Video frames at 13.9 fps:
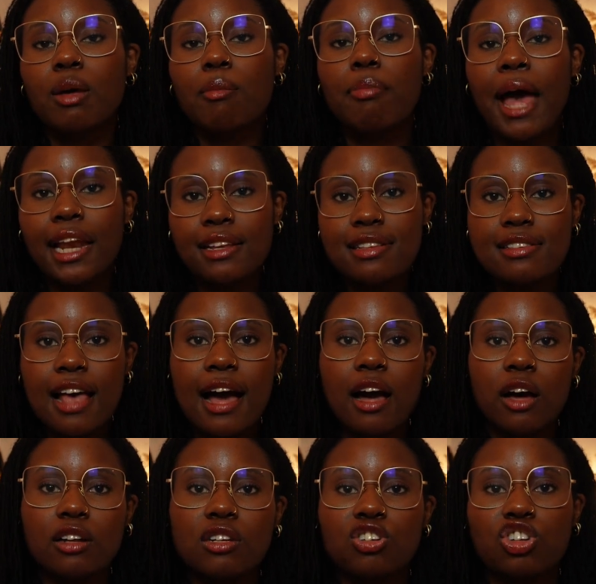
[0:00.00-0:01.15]
balance
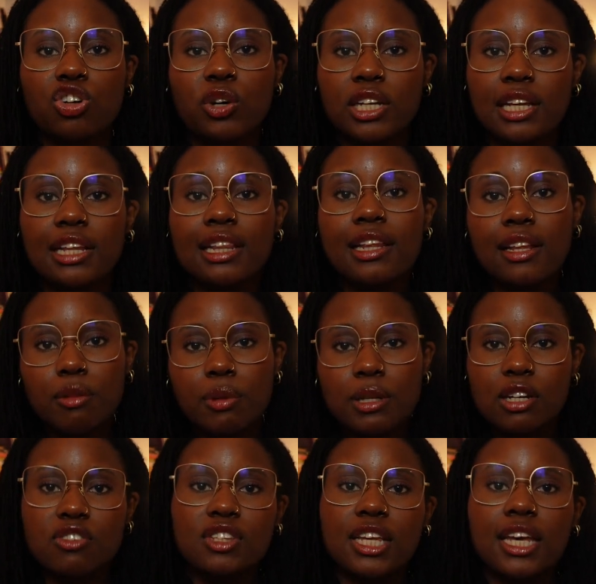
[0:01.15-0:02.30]
out, showing a little bit
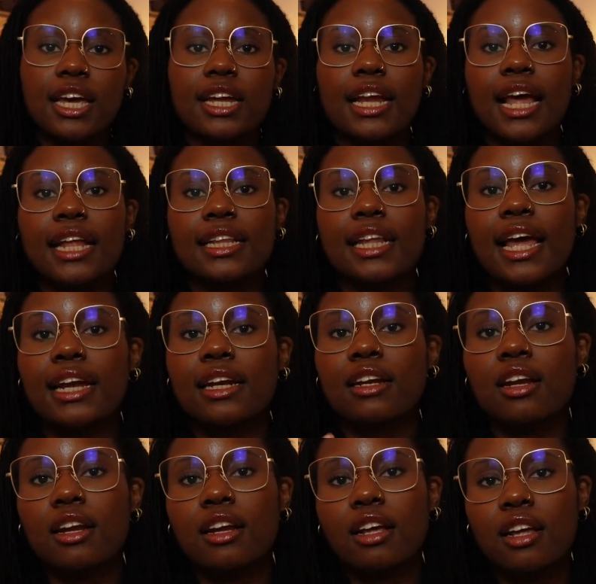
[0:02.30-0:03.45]
of skin and then
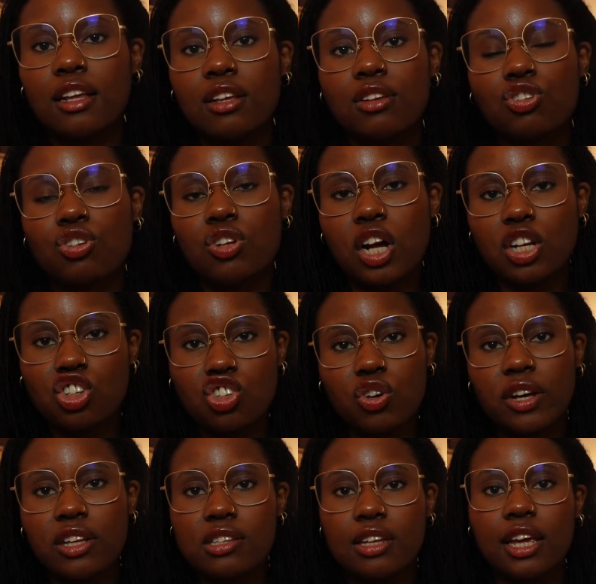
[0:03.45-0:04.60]
not
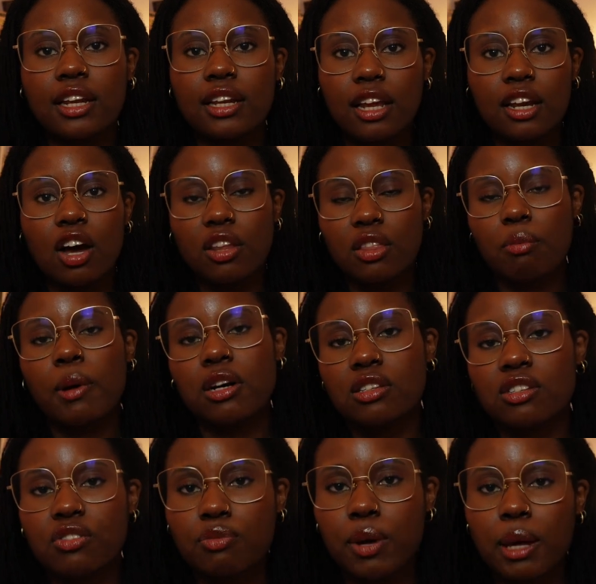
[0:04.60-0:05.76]
showing skin in other
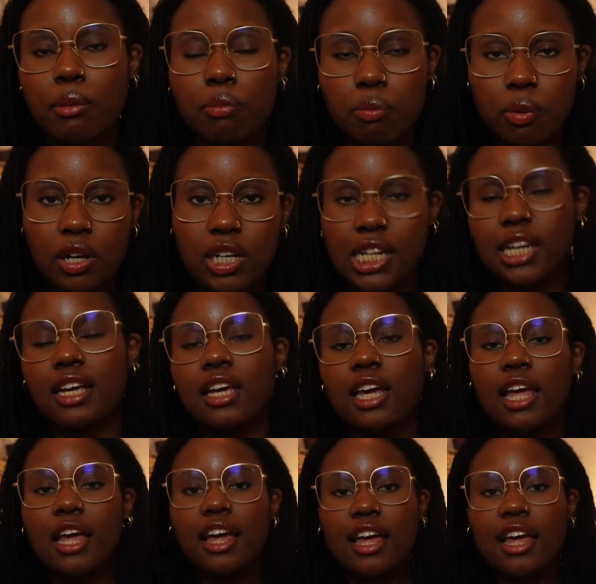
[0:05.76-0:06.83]
parts of my body.